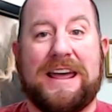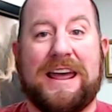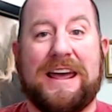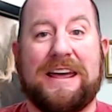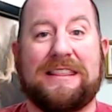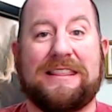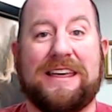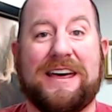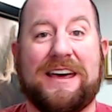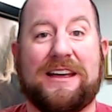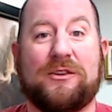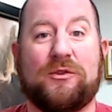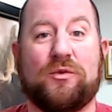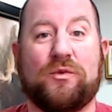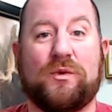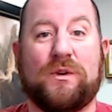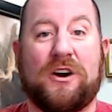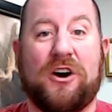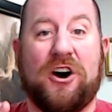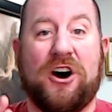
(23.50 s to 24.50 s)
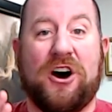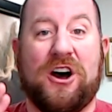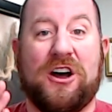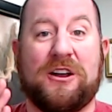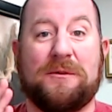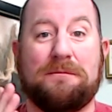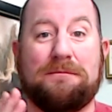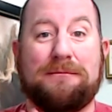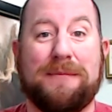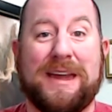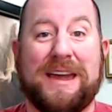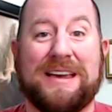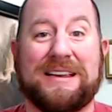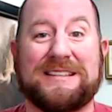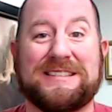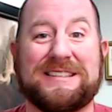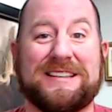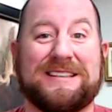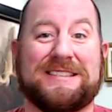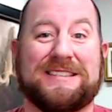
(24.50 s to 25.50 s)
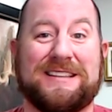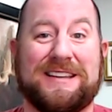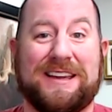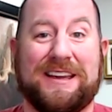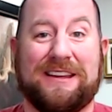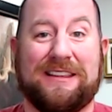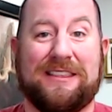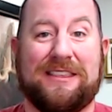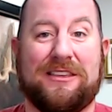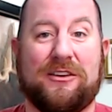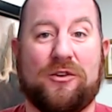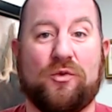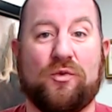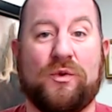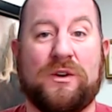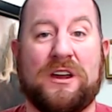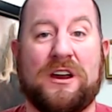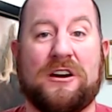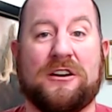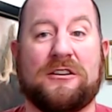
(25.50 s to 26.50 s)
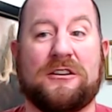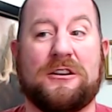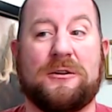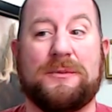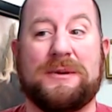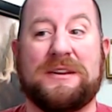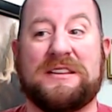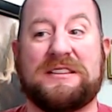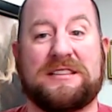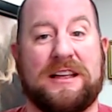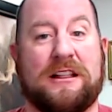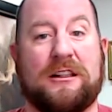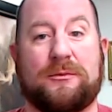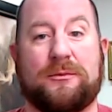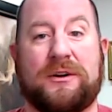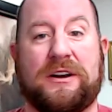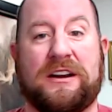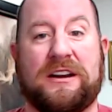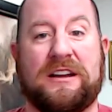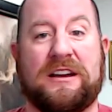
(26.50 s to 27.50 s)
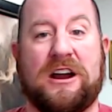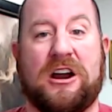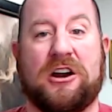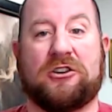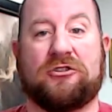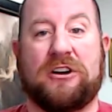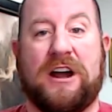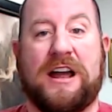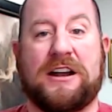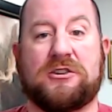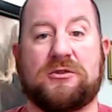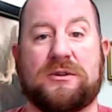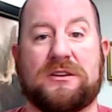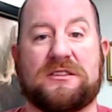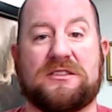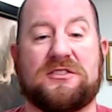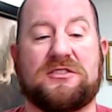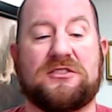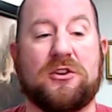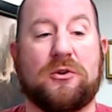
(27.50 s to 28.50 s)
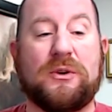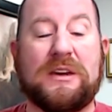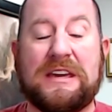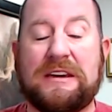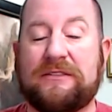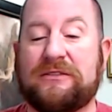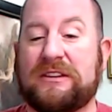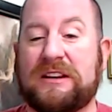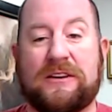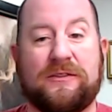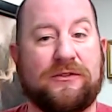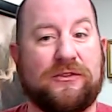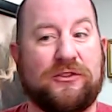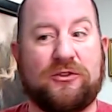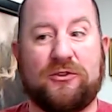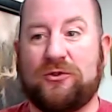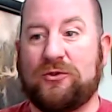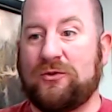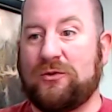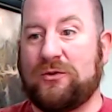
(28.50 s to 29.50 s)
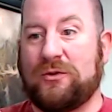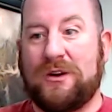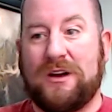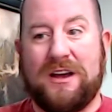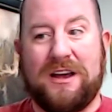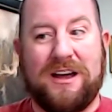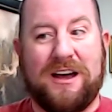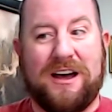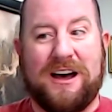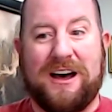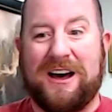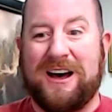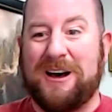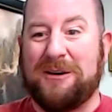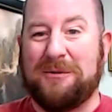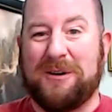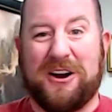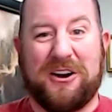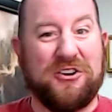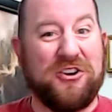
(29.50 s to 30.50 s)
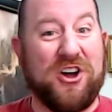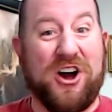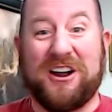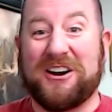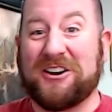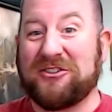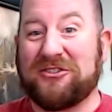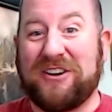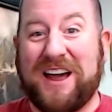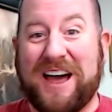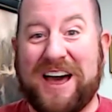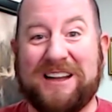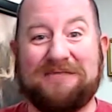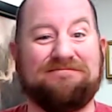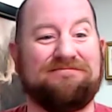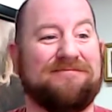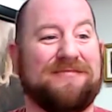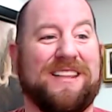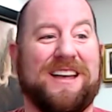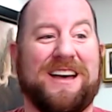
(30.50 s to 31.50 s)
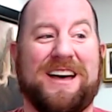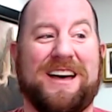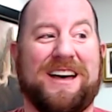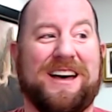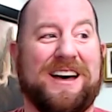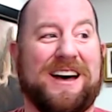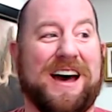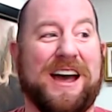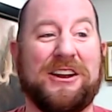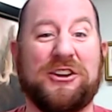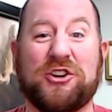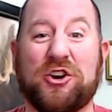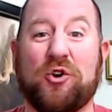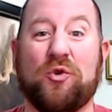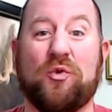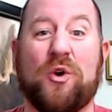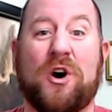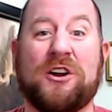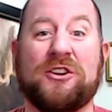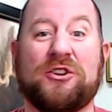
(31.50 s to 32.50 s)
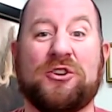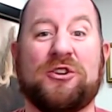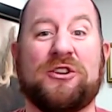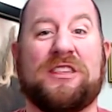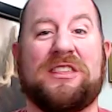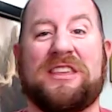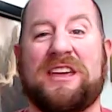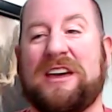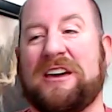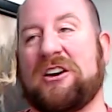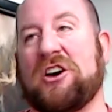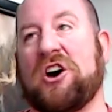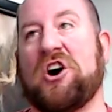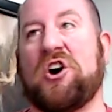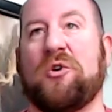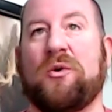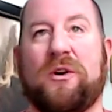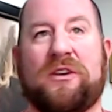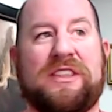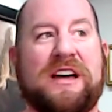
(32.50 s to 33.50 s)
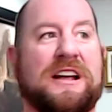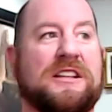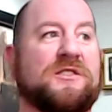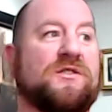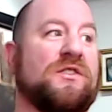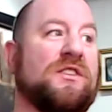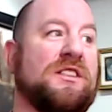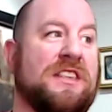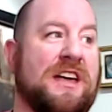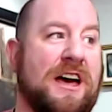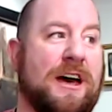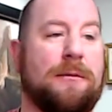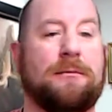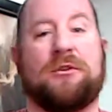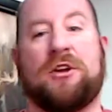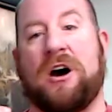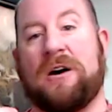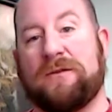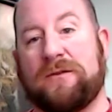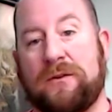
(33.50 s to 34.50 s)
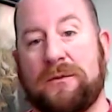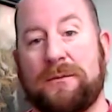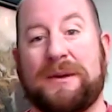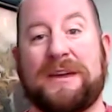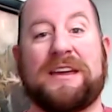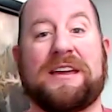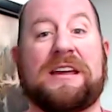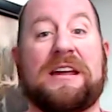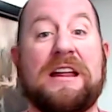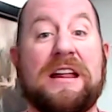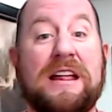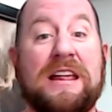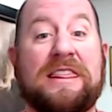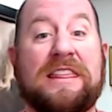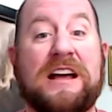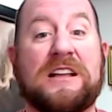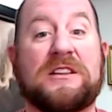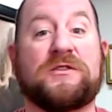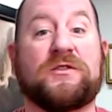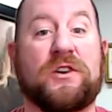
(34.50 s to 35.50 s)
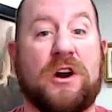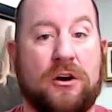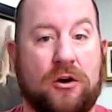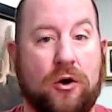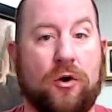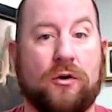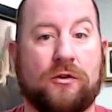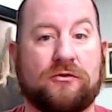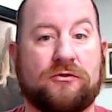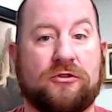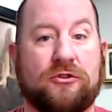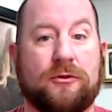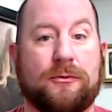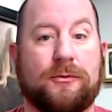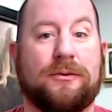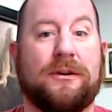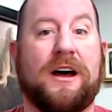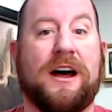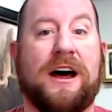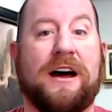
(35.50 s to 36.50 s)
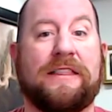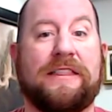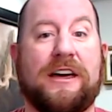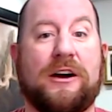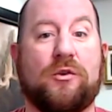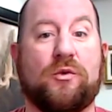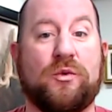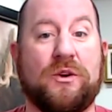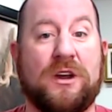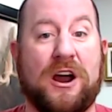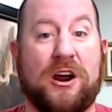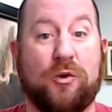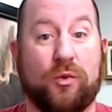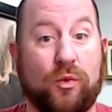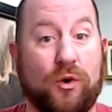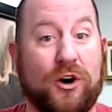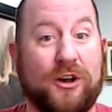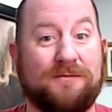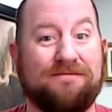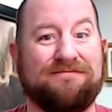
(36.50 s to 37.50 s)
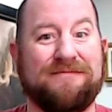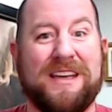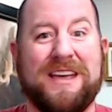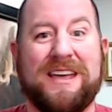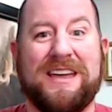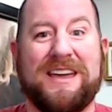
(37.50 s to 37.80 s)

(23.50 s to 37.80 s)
And then on May 16th, we are going to be celebrating our graduates. So even if you are not a grad, I don't want you to think, oh, well, that's for them, not for me. That's for our whole group, that we are one.